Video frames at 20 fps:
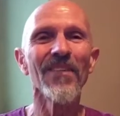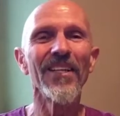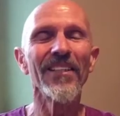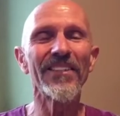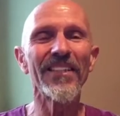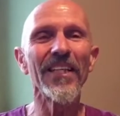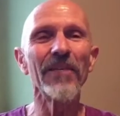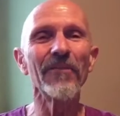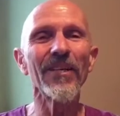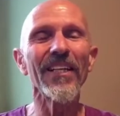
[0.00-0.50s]

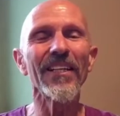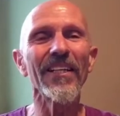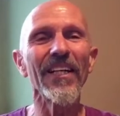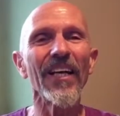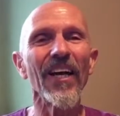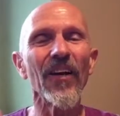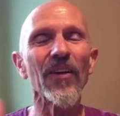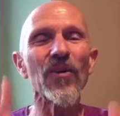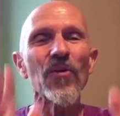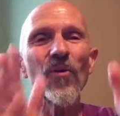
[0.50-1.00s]
Seemingly
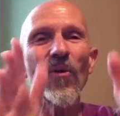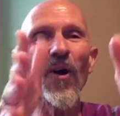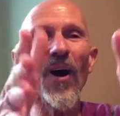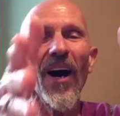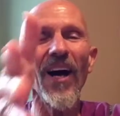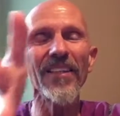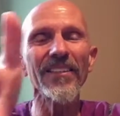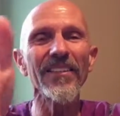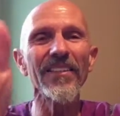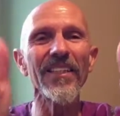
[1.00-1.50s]

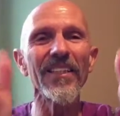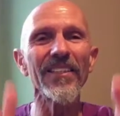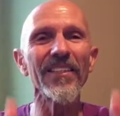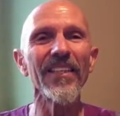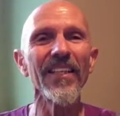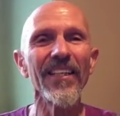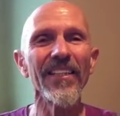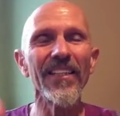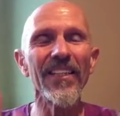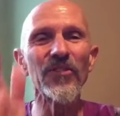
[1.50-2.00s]
across this
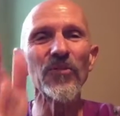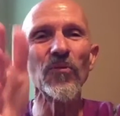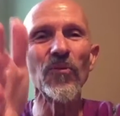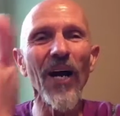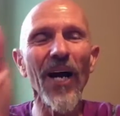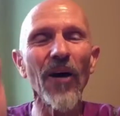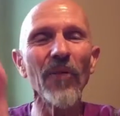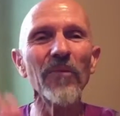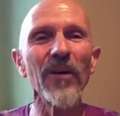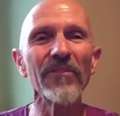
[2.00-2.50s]

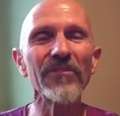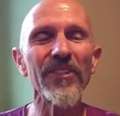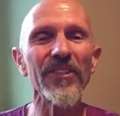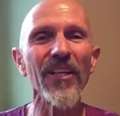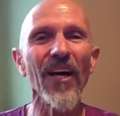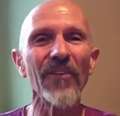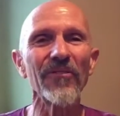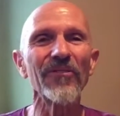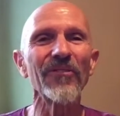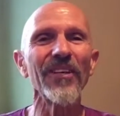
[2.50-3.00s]
realm of
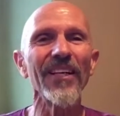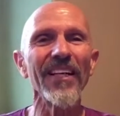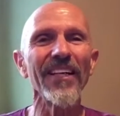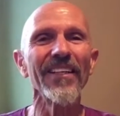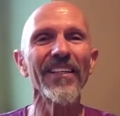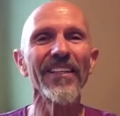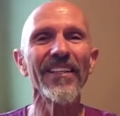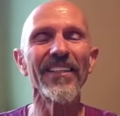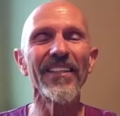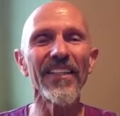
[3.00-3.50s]
suffering,
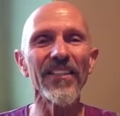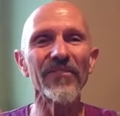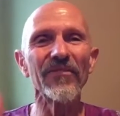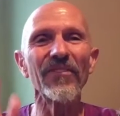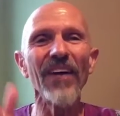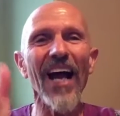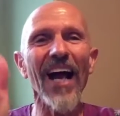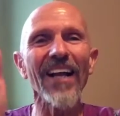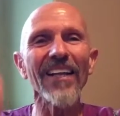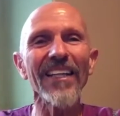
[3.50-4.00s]
this
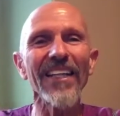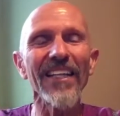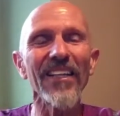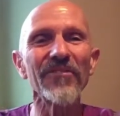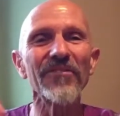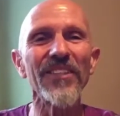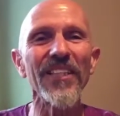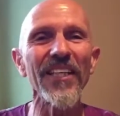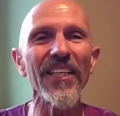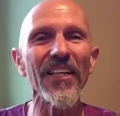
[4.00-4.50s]
valley
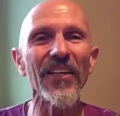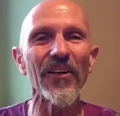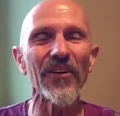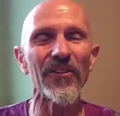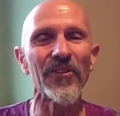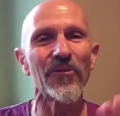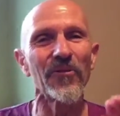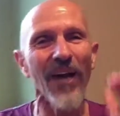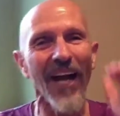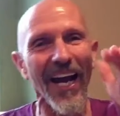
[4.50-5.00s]
of
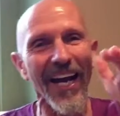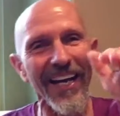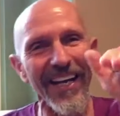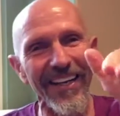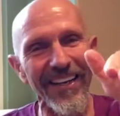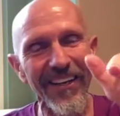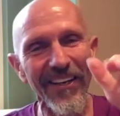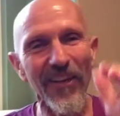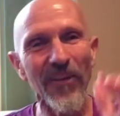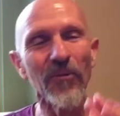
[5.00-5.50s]
tears, right?
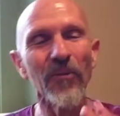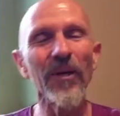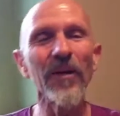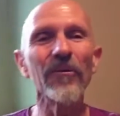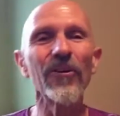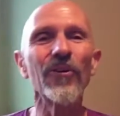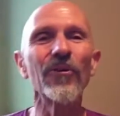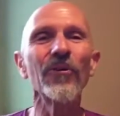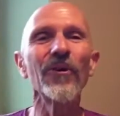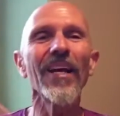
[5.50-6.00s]

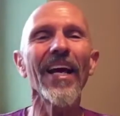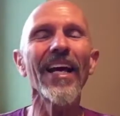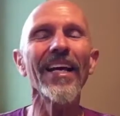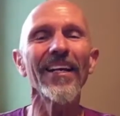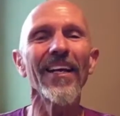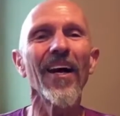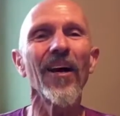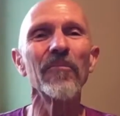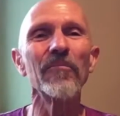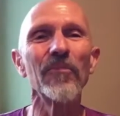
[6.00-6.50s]
We
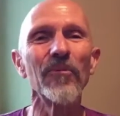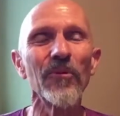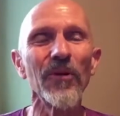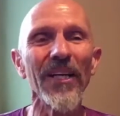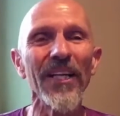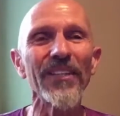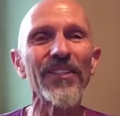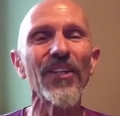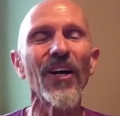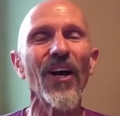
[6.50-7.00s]
create a
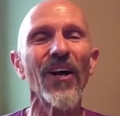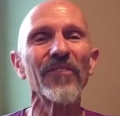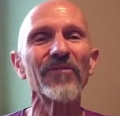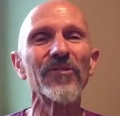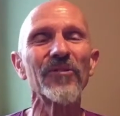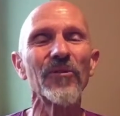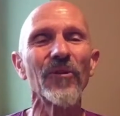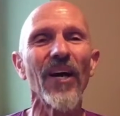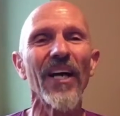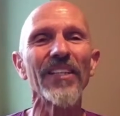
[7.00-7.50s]
bridge of
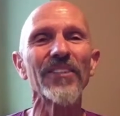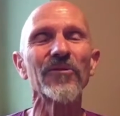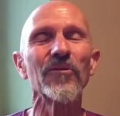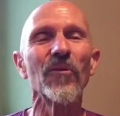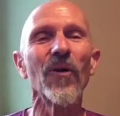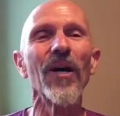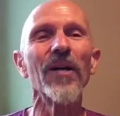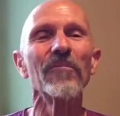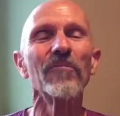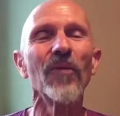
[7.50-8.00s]
trust,
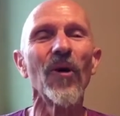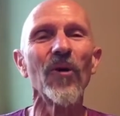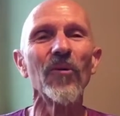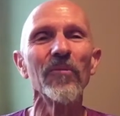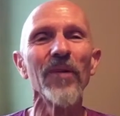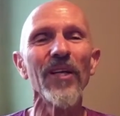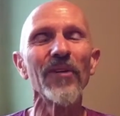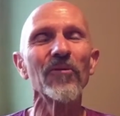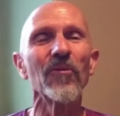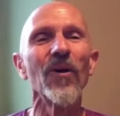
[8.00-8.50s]
one
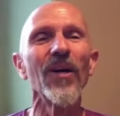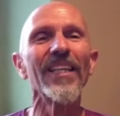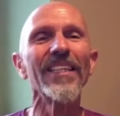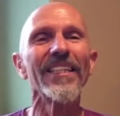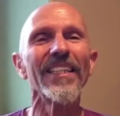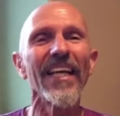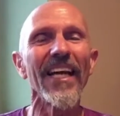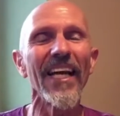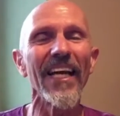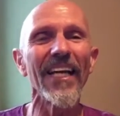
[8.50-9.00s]
moment,
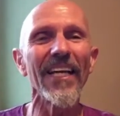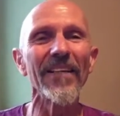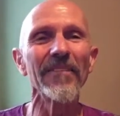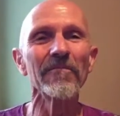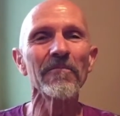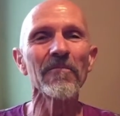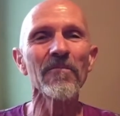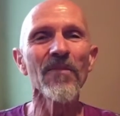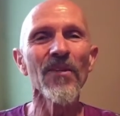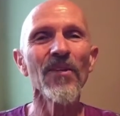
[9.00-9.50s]
one day,
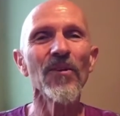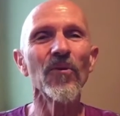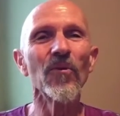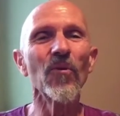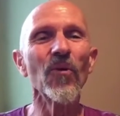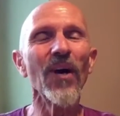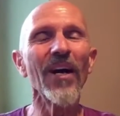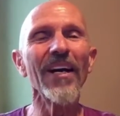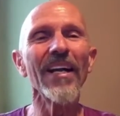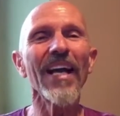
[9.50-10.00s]

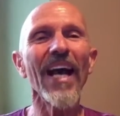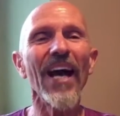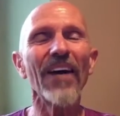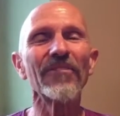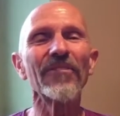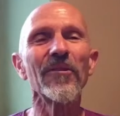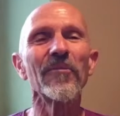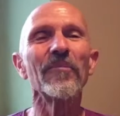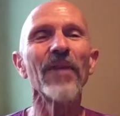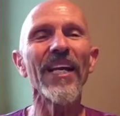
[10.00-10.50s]
one
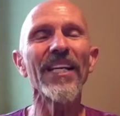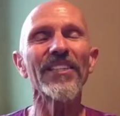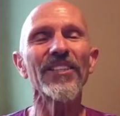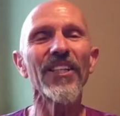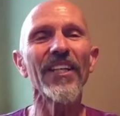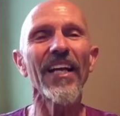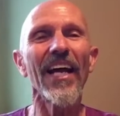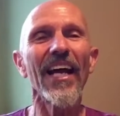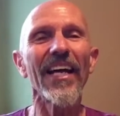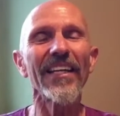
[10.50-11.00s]

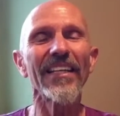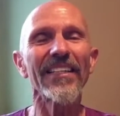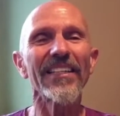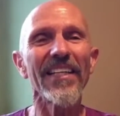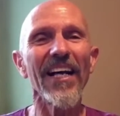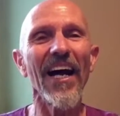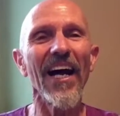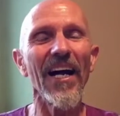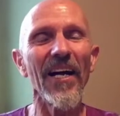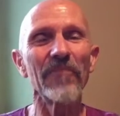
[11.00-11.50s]
affirmation at a
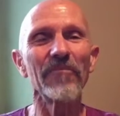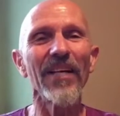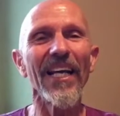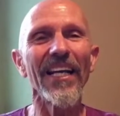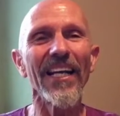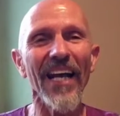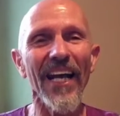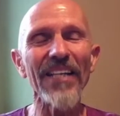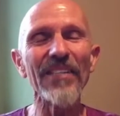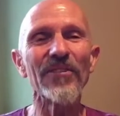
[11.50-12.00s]
time,
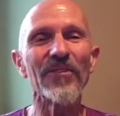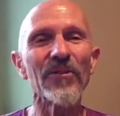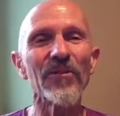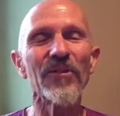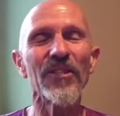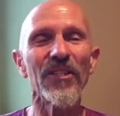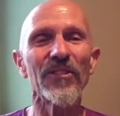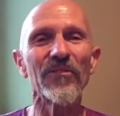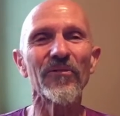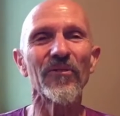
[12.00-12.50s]
that I do
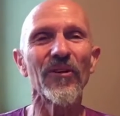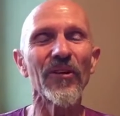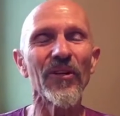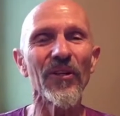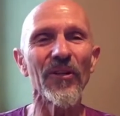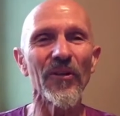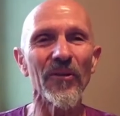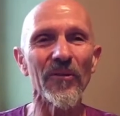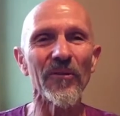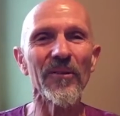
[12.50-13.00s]
this for
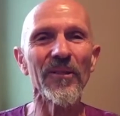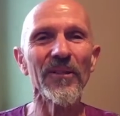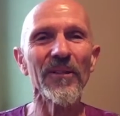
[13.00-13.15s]
you.